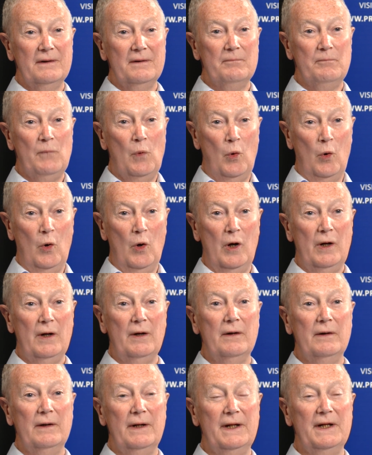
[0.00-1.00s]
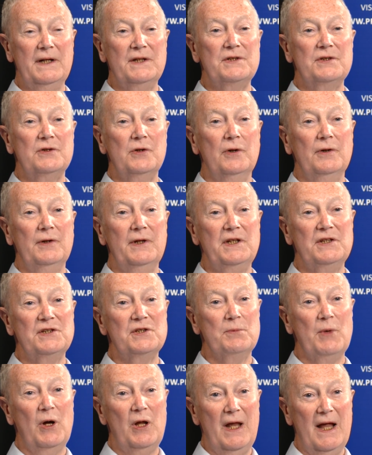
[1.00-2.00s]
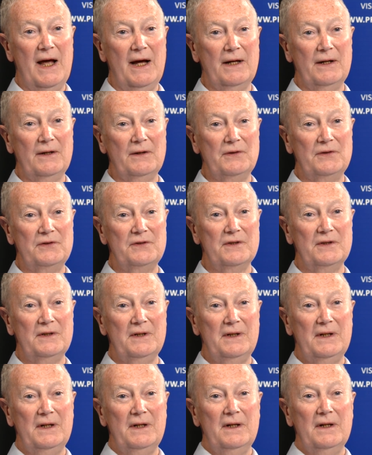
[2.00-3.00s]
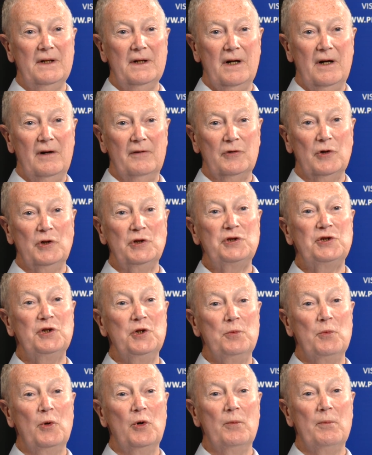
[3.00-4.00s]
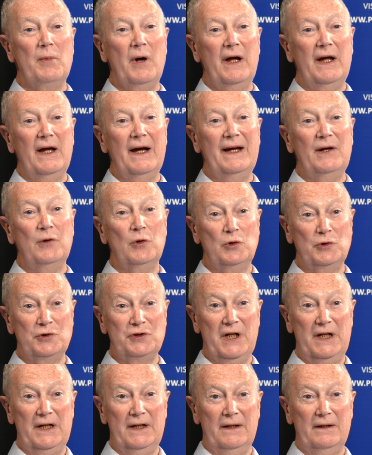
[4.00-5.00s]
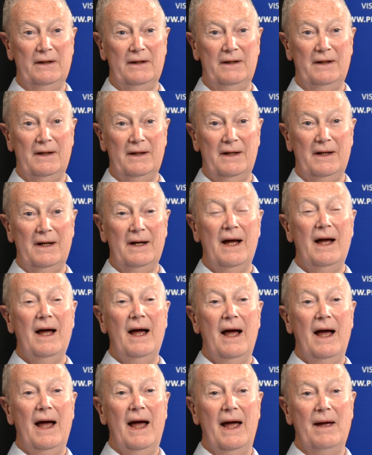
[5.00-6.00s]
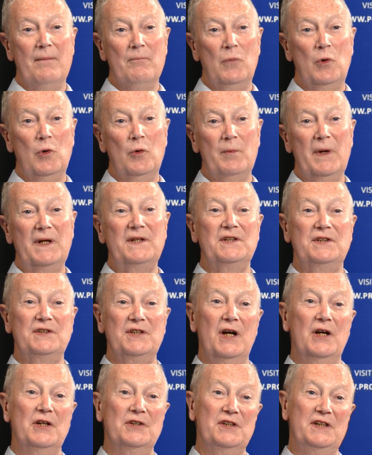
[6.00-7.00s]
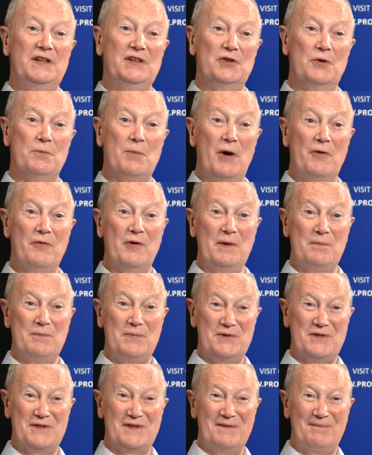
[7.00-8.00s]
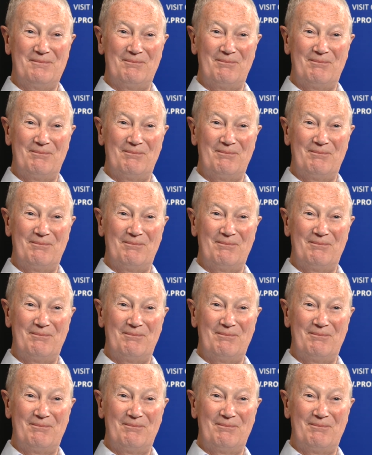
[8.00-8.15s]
more and it's gone into my lungs. I've got a tumour on my aorta and more metastases on my ribs.